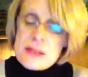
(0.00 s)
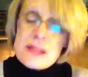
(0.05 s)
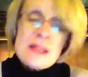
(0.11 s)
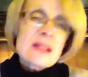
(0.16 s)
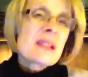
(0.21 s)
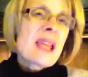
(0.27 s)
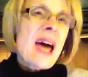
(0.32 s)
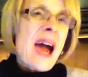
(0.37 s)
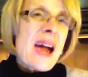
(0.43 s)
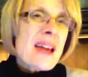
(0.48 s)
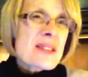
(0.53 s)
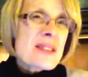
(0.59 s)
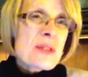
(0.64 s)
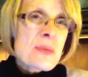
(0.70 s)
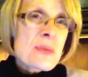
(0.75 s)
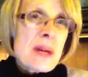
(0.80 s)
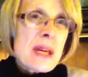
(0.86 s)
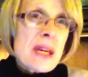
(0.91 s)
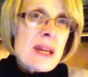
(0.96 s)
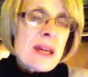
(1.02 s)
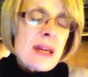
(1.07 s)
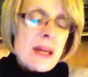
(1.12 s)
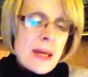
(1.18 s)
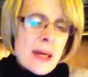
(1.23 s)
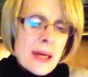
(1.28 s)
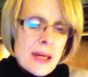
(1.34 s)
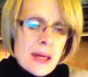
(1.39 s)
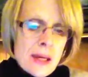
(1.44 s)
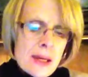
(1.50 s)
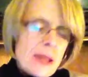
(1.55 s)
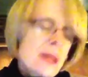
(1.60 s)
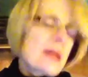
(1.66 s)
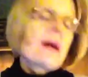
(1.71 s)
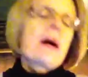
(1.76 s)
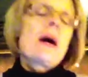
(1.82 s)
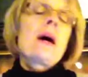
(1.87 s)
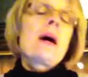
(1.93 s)
The last week
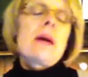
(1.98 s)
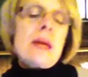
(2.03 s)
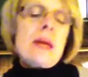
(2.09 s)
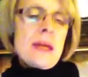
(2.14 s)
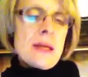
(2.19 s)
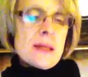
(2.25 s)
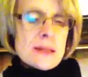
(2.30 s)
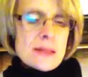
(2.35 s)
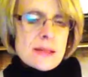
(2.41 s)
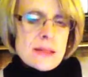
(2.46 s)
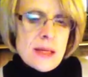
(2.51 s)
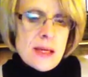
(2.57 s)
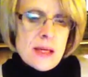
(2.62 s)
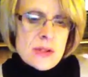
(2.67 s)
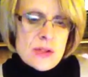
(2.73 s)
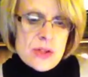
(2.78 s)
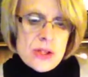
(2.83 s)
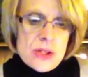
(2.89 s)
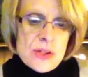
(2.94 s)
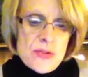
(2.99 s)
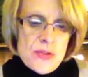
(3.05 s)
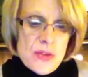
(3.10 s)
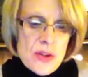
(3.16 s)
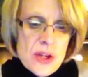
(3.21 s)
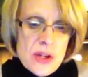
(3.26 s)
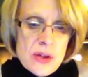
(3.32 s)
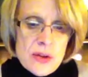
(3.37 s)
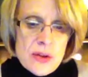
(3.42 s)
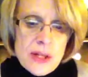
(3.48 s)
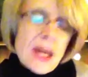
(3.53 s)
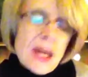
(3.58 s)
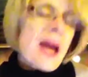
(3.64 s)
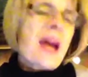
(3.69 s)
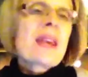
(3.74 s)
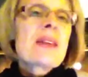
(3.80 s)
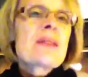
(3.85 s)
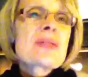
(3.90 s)
is just for you to
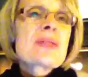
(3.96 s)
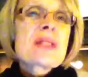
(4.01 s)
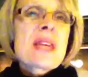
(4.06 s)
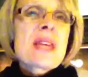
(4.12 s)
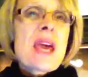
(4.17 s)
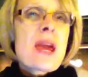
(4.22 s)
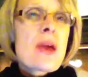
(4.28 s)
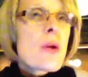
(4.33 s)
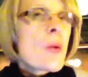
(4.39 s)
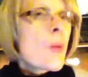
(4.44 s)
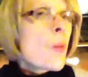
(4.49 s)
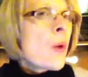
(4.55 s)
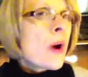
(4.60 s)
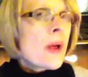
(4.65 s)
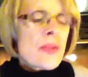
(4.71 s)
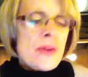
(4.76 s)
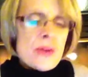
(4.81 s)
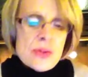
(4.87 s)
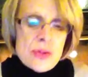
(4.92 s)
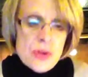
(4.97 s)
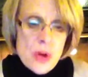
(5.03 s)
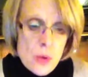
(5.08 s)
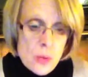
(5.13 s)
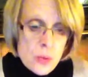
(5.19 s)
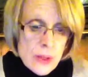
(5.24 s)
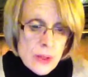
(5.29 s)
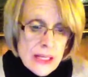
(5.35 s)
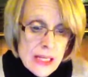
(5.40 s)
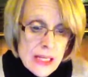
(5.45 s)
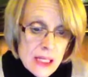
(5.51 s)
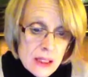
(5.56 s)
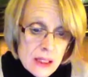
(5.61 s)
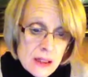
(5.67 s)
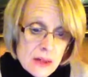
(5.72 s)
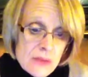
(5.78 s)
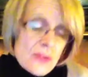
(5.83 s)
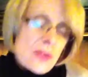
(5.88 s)
kind of say, there's no
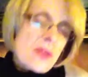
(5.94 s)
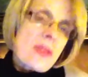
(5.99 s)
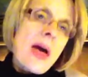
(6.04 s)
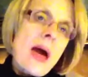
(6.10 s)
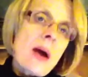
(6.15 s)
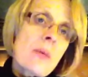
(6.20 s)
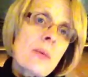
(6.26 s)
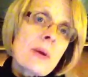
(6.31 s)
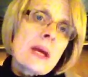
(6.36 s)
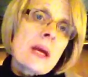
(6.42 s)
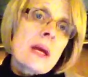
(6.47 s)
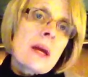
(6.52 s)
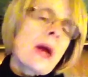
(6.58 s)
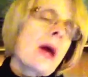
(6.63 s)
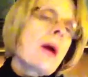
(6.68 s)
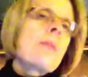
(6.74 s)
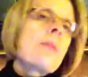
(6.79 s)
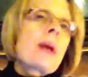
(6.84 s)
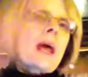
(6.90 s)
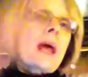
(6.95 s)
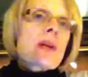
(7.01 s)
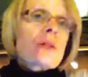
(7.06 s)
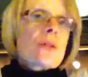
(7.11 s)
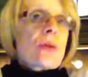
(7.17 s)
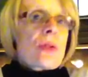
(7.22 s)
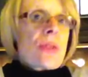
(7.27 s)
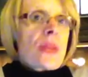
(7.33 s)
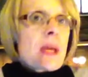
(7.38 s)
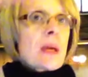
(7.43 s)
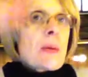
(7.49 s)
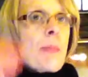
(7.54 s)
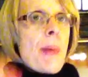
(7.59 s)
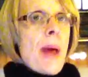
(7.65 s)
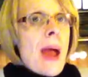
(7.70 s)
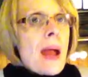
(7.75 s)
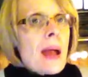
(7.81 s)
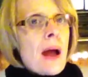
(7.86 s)
reading for that week, but as you think
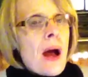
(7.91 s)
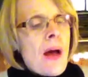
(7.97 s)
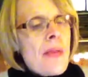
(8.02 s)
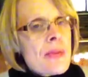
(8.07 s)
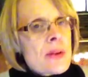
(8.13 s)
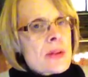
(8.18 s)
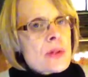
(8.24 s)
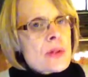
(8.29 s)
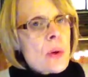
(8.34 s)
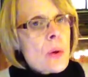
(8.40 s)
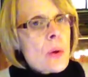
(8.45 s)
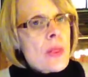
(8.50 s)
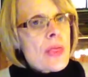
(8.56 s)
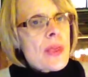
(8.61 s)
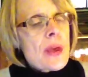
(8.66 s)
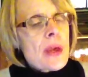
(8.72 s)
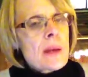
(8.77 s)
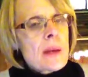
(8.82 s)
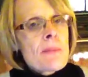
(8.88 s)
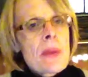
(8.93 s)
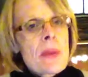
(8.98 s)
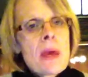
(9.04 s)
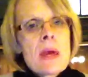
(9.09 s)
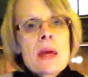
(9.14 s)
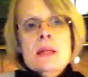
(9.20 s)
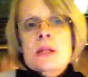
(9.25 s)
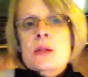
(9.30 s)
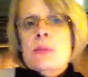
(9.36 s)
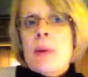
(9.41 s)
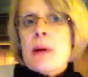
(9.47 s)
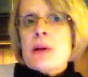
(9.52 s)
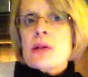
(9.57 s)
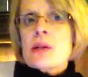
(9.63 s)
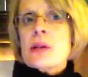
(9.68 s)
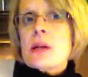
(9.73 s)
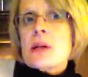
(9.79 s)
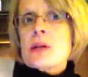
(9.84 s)
back on this whole thing,
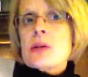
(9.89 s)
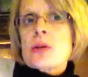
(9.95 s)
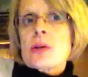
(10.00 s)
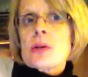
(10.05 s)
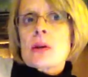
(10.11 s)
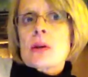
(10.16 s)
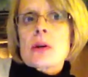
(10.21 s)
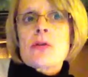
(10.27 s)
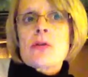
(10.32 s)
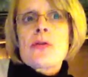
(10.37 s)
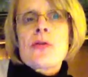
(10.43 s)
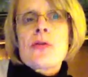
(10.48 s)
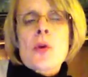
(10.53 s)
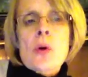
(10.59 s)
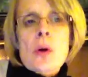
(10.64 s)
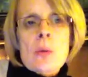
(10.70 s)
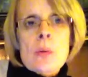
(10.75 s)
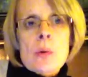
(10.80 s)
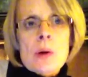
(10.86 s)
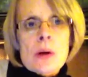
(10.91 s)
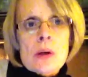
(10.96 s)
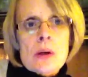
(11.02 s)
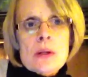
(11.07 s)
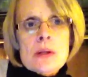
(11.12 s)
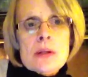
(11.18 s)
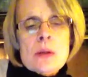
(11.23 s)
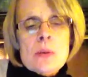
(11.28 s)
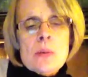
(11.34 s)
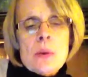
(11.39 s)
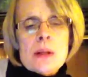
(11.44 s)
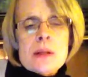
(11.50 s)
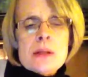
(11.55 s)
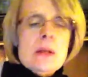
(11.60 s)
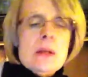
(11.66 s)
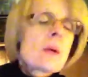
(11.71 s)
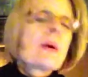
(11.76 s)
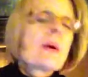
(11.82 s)
especially as you look forward to
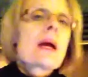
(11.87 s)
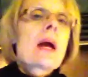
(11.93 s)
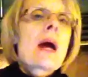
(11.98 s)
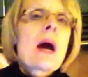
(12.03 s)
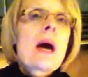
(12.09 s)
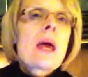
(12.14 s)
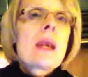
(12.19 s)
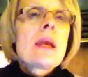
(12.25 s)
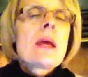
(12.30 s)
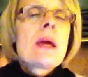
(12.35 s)
what's going on,